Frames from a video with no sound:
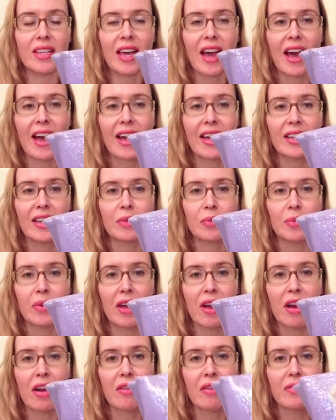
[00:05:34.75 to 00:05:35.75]
and we
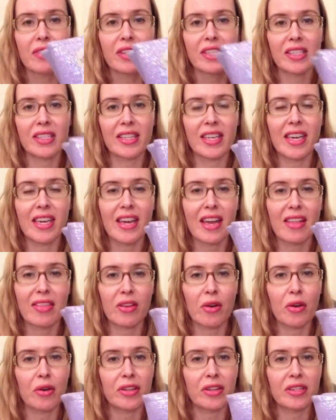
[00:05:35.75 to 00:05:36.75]
are obviously in the
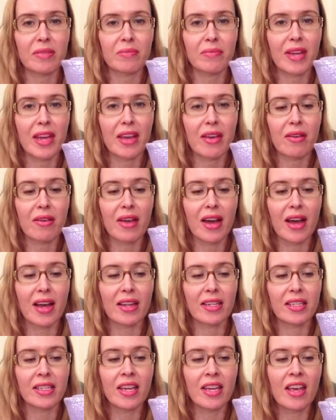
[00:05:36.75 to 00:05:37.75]
autumn now,
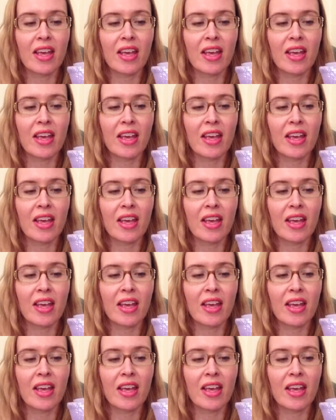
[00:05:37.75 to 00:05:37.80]
and